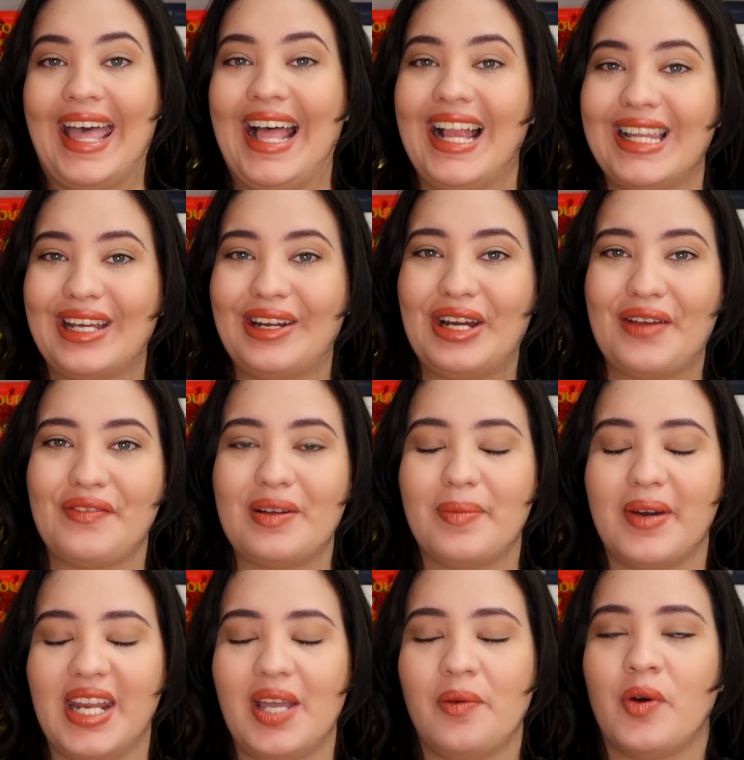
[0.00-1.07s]
Hello
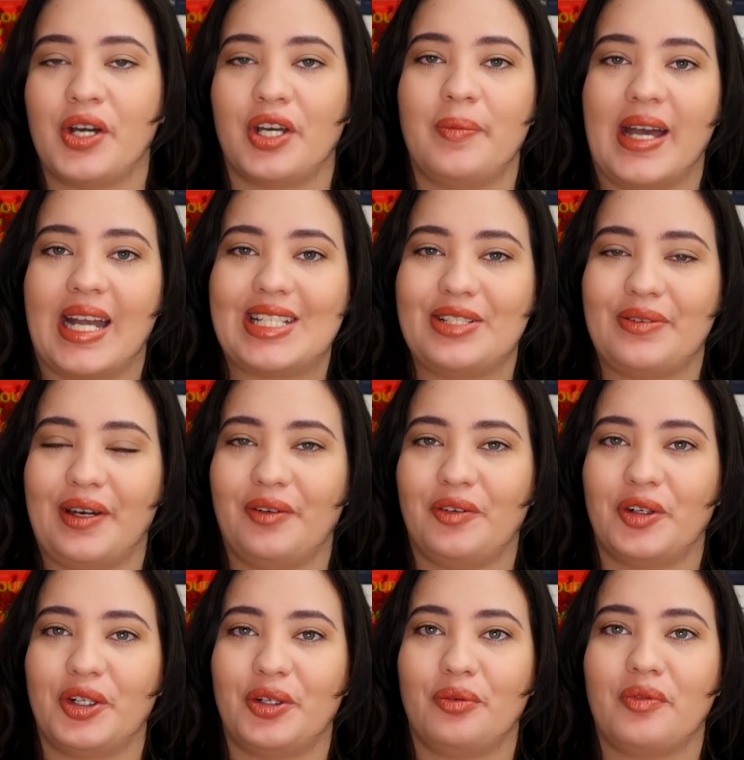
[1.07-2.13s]
everybody and welcome back to A
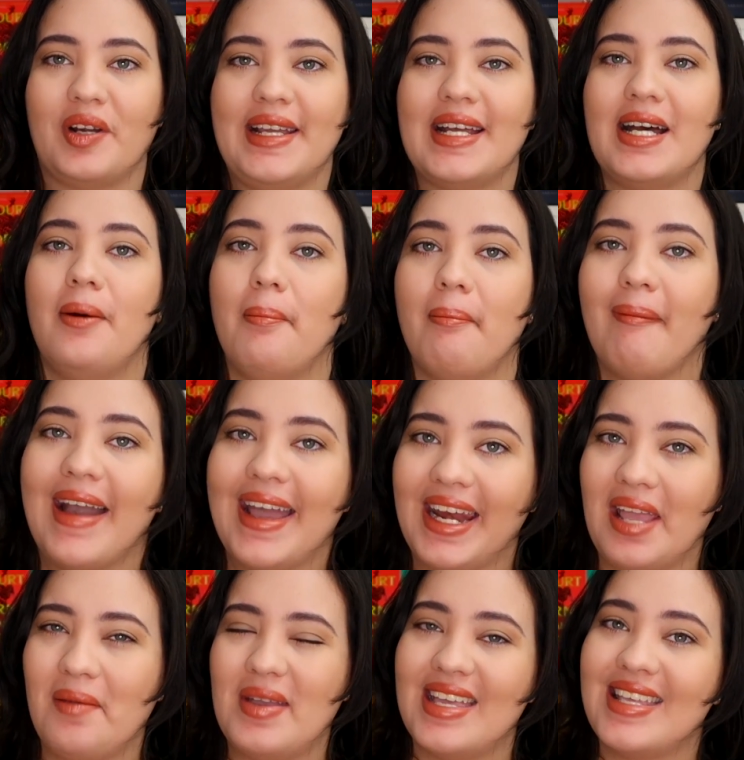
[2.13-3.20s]
Royal Reader. My
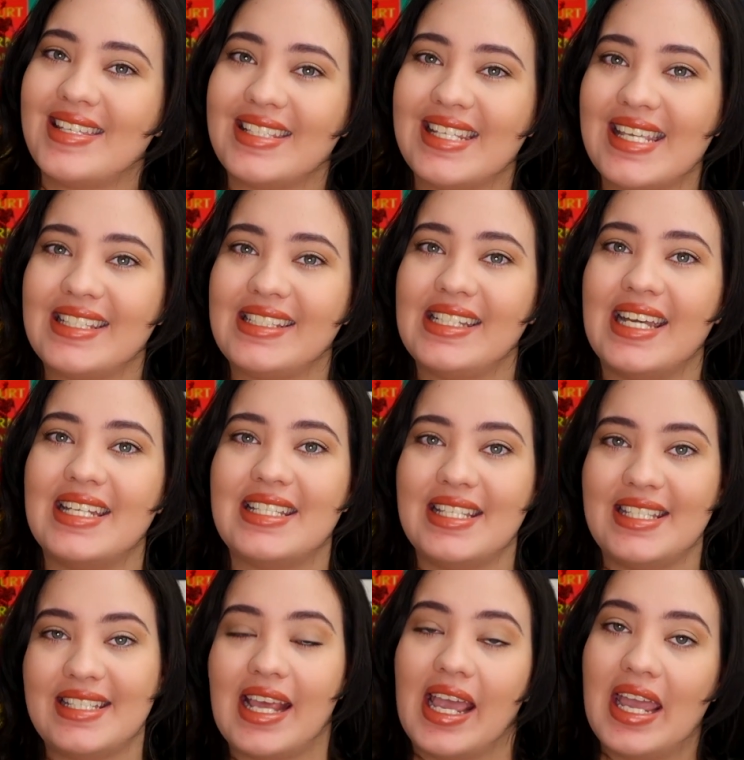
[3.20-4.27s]
name is Cece and
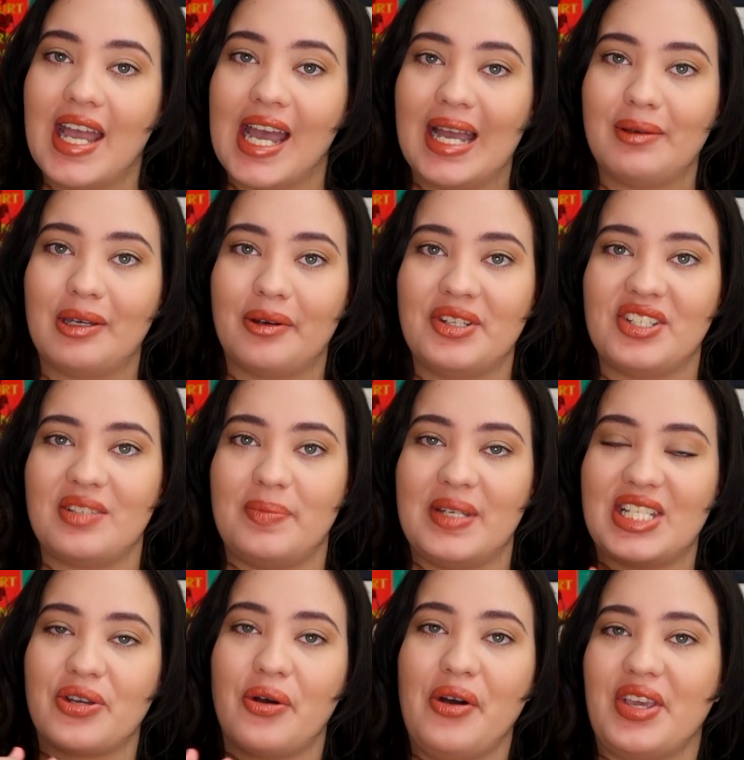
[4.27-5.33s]
today I'm going to be
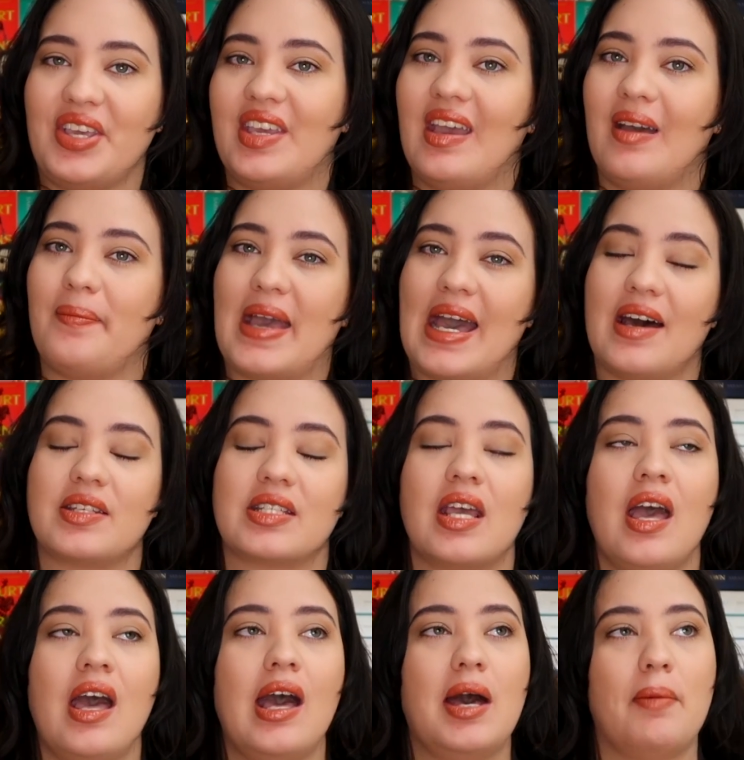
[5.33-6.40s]
talking about
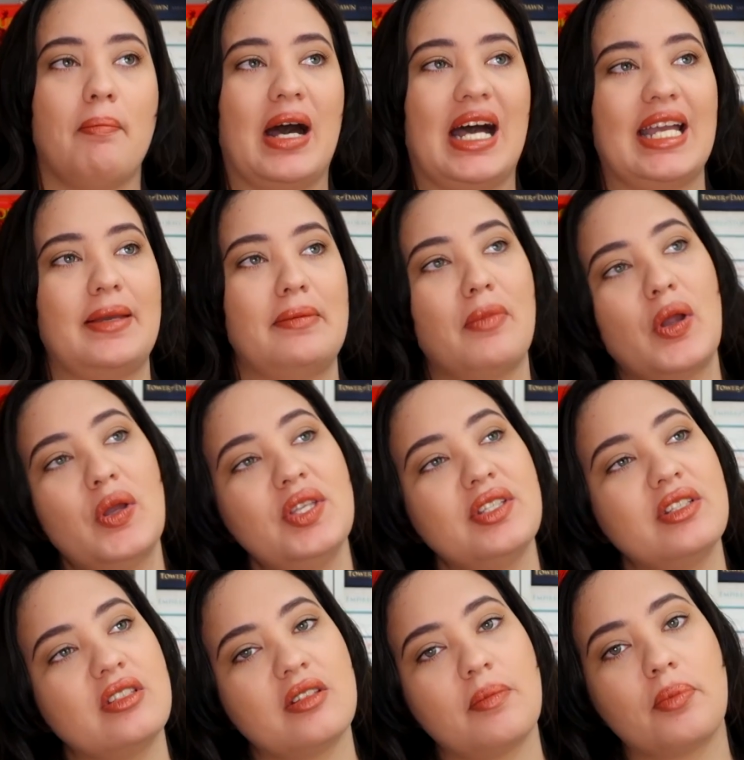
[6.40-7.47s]
my
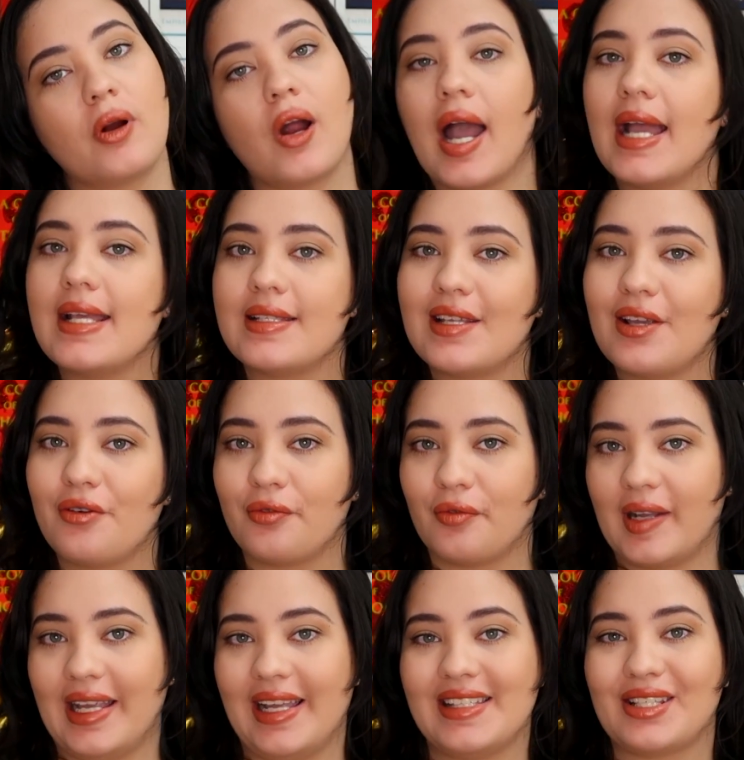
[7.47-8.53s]
most surprising
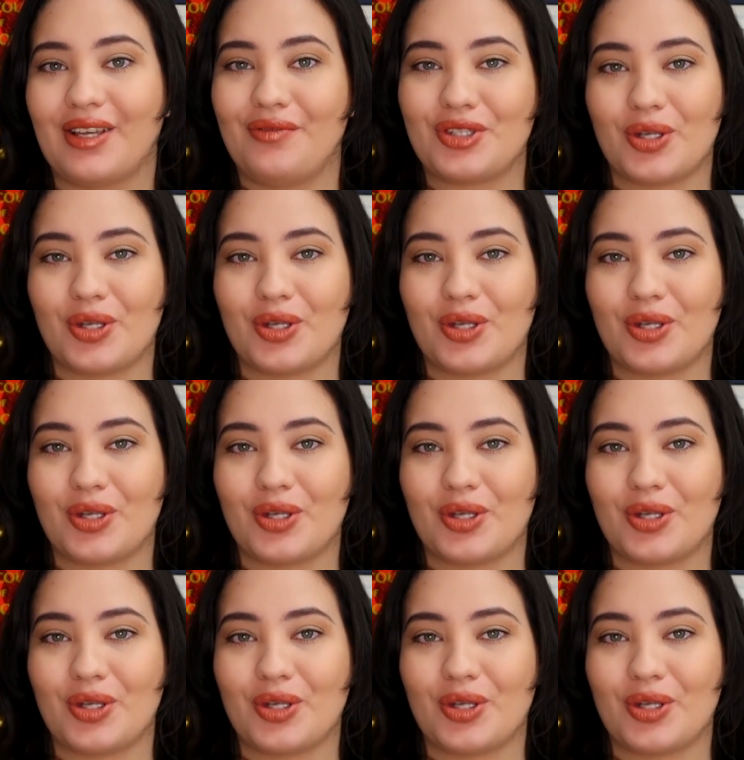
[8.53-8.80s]
reads of